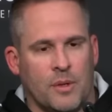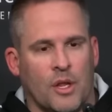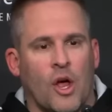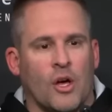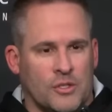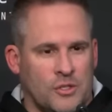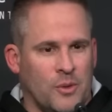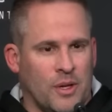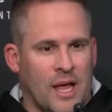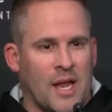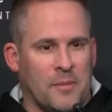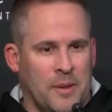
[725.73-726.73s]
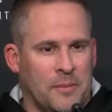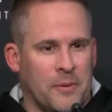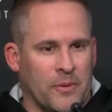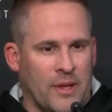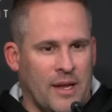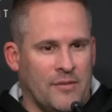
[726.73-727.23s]
belongs to a lot of
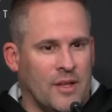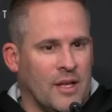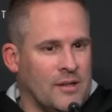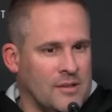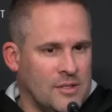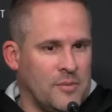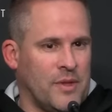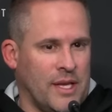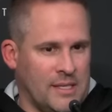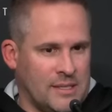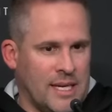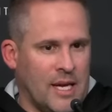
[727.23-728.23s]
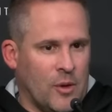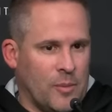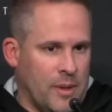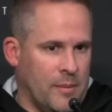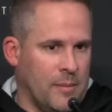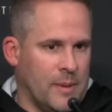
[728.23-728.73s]
people that have done some things to help
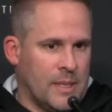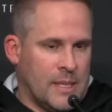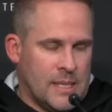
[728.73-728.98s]
him